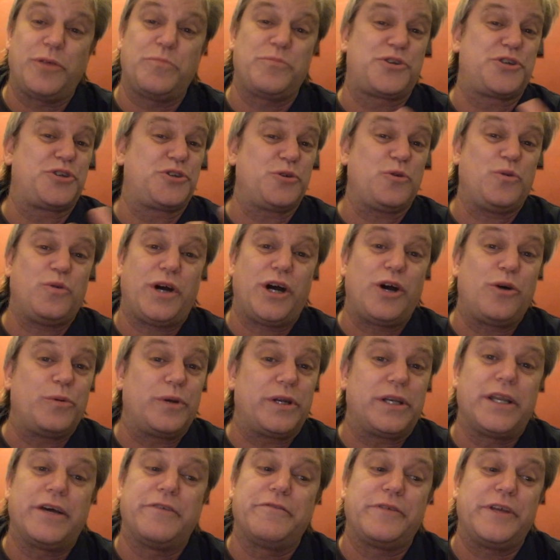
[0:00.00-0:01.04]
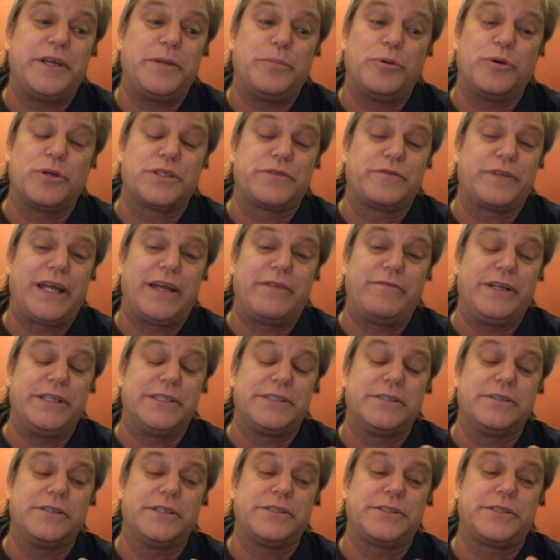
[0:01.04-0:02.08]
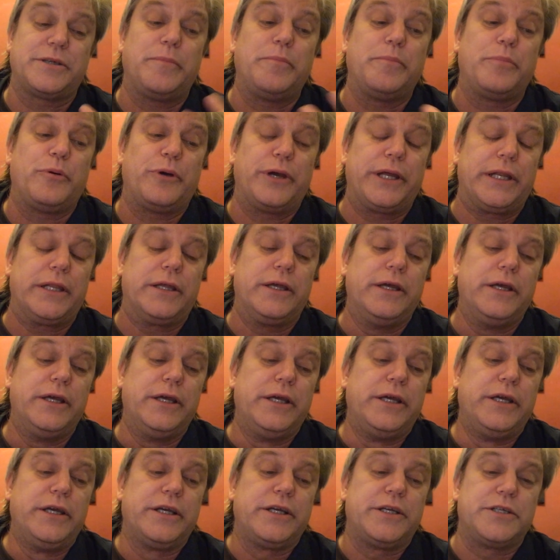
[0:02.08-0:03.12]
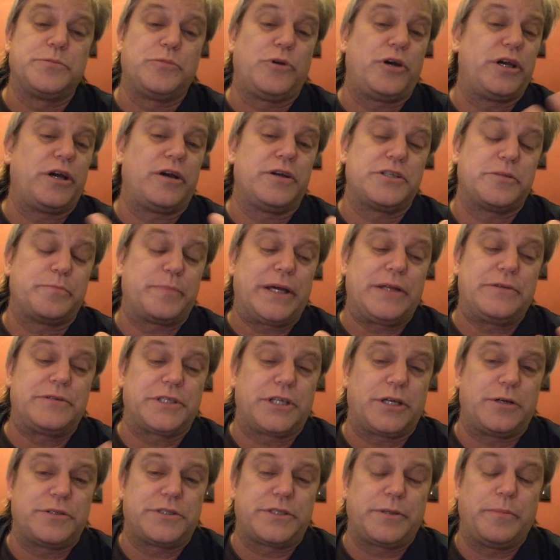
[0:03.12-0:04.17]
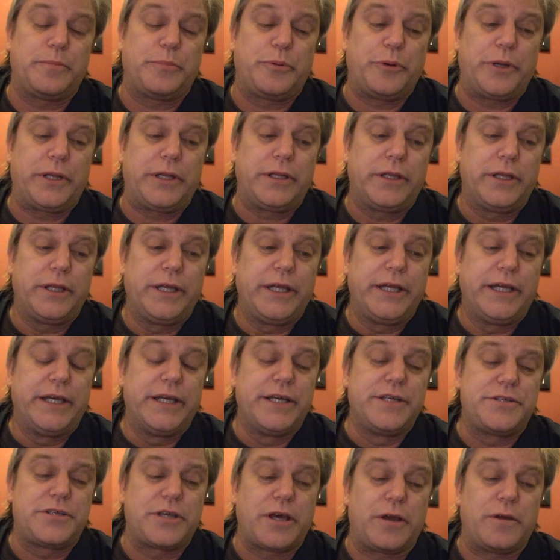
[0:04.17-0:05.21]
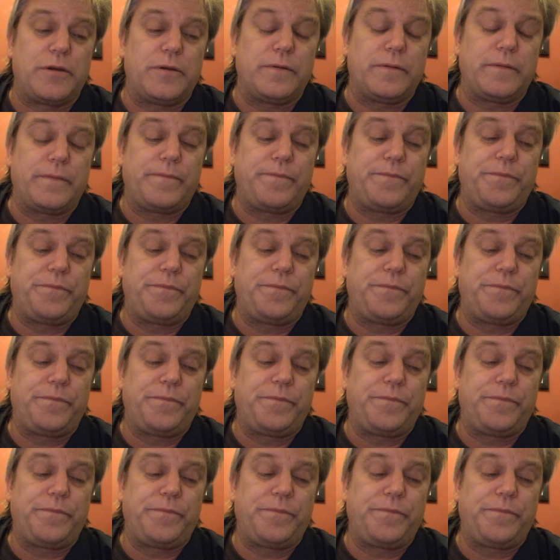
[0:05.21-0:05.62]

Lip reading: And I'm sure I would love ebooks for that reason at some point because my eyes are bound to go at some point. So,